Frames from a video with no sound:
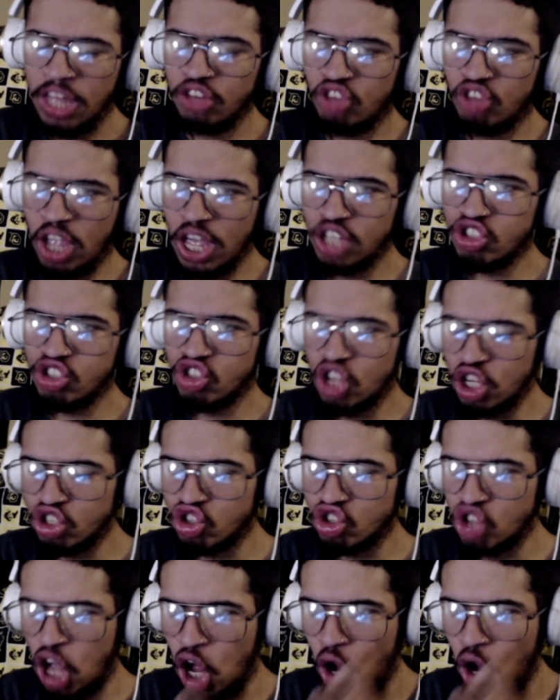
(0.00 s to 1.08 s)
This is
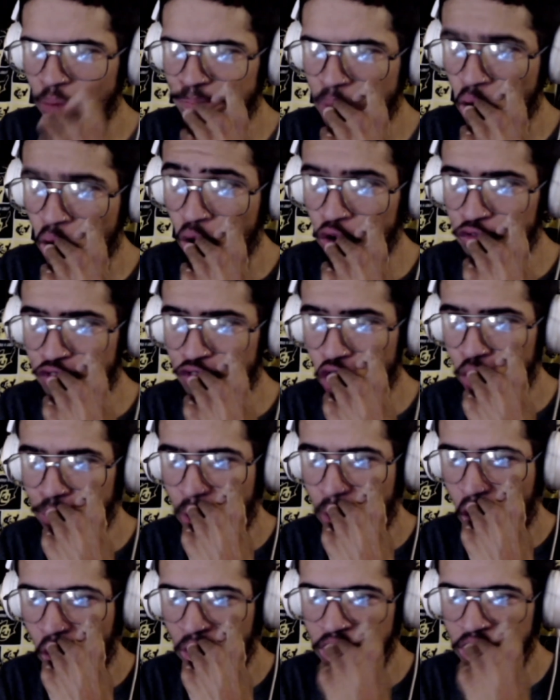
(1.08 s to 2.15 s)
so beautiful,
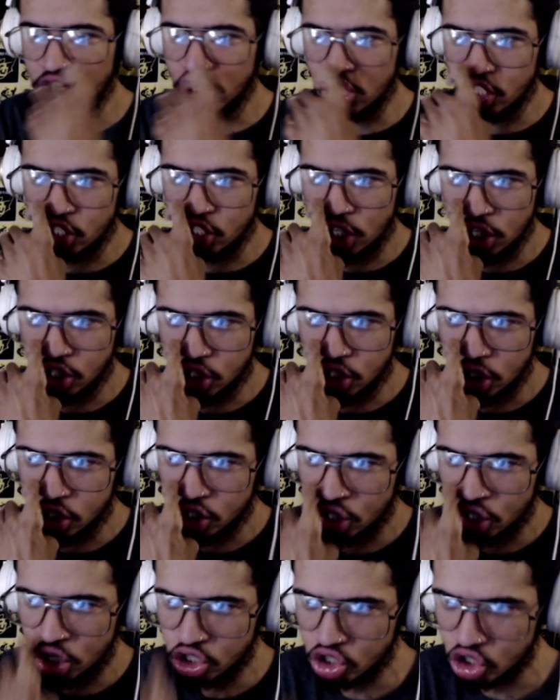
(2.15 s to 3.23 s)
bro. This is, this is,
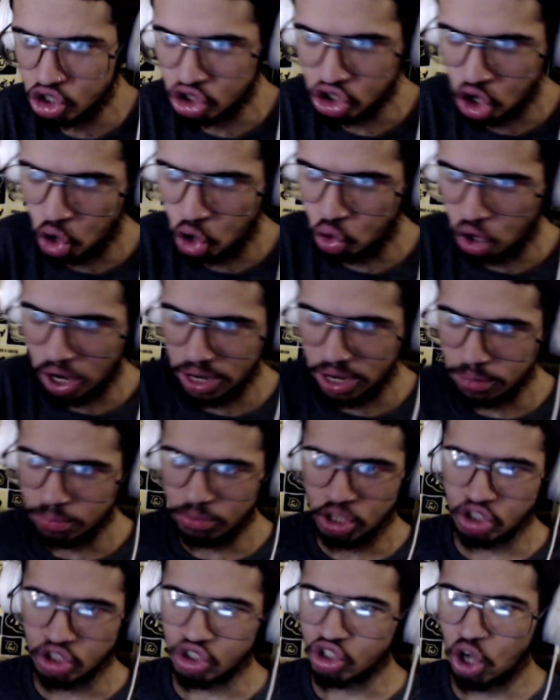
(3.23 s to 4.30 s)
this is so great.
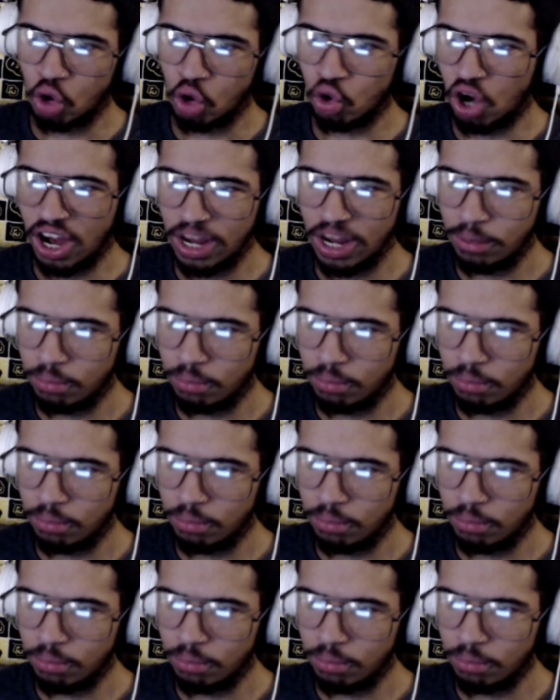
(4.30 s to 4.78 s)
This is so great.